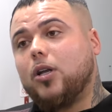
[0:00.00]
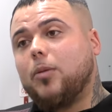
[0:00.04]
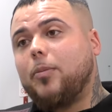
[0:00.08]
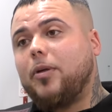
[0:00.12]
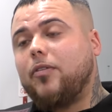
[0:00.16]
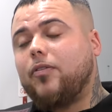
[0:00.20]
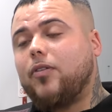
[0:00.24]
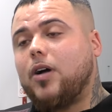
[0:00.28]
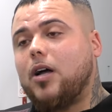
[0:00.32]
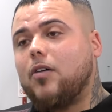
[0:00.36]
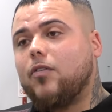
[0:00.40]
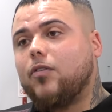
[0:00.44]
I'm going to
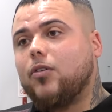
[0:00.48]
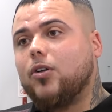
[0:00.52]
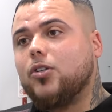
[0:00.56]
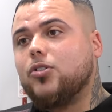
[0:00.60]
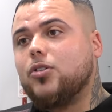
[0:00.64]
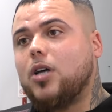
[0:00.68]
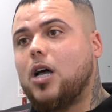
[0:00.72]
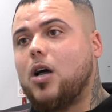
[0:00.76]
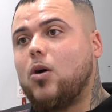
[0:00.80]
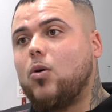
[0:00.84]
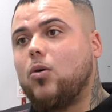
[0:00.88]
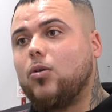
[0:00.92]
be fighting for a
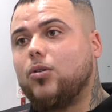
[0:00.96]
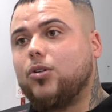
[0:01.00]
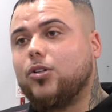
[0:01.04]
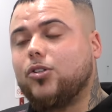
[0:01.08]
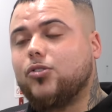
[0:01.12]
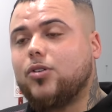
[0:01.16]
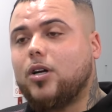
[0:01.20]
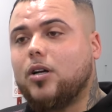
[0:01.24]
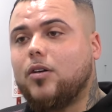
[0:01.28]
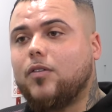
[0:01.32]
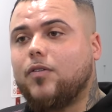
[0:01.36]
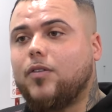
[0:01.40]
title and
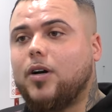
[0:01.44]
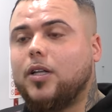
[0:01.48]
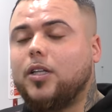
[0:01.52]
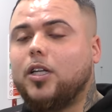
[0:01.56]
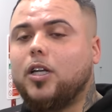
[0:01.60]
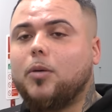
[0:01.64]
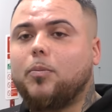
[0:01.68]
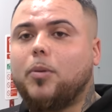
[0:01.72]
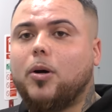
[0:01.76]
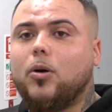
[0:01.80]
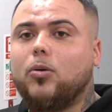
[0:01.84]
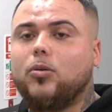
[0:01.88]
just trying to find
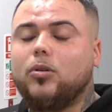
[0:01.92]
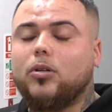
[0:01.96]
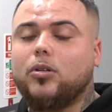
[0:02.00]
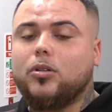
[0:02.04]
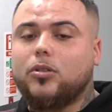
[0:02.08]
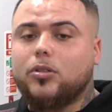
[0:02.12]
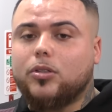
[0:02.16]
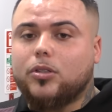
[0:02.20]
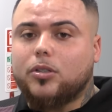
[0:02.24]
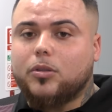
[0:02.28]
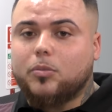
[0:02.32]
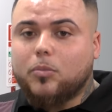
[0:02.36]
an
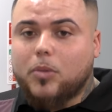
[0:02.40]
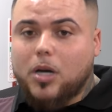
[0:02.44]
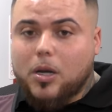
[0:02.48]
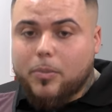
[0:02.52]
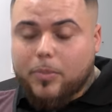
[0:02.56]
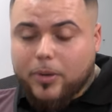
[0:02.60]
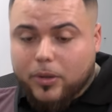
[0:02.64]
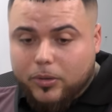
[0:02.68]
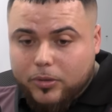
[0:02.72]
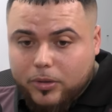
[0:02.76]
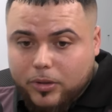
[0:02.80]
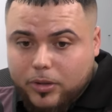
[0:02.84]
opponent because my
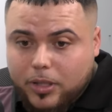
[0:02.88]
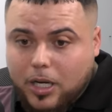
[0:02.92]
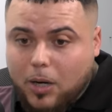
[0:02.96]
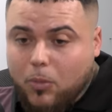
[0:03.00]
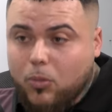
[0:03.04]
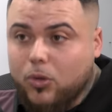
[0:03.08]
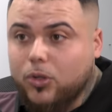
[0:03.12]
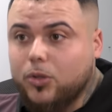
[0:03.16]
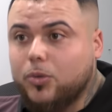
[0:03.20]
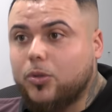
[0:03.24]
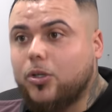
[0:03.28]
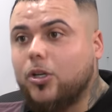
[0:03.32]
opponent that I
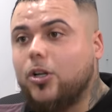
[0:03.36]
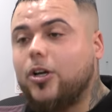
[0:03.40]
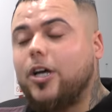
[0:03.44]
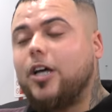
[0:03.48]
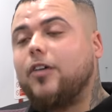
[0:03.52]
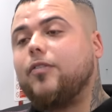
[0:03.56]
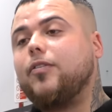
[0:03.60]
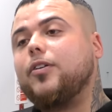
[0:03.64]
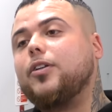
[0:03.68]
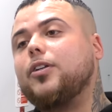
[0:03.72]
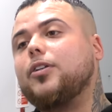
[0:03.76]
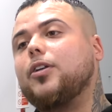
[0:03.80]
was going to
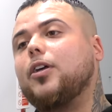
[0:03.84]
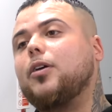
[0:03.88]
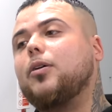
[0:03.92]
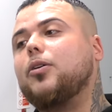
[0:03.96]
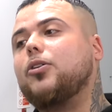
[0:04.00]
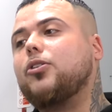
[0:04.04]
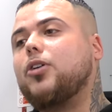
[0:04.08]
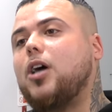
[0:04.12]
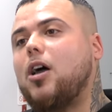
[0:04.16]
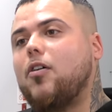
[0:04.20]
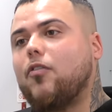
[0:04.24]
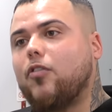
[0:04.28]
have is uh,
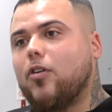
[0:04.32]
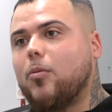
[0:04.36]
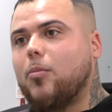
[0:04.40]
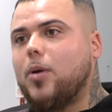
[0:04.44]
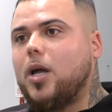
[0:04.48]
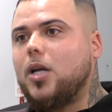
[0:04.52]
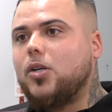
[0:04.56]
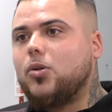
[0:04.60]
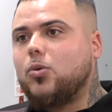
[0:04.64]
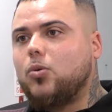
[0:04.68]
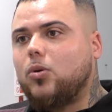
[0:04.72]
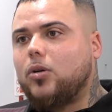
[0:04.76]
signed for a
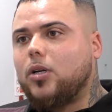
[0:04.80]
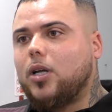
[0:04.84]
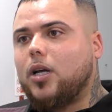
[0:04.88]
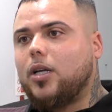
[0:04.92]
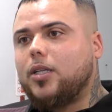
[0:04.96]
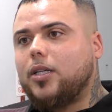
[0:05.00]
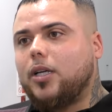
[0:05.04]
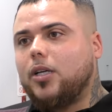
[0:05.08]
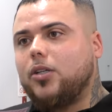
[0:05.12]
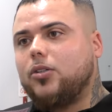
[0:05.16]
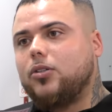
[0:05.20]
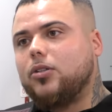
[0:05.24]
major
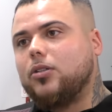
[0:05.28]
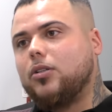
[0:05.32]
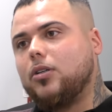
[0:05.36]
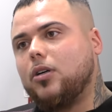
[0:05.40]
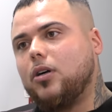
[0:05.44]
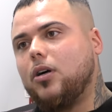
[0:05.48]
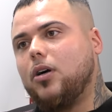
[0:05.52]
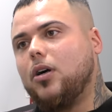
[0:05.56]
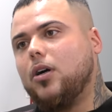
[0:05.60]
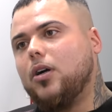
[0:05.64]
organisation.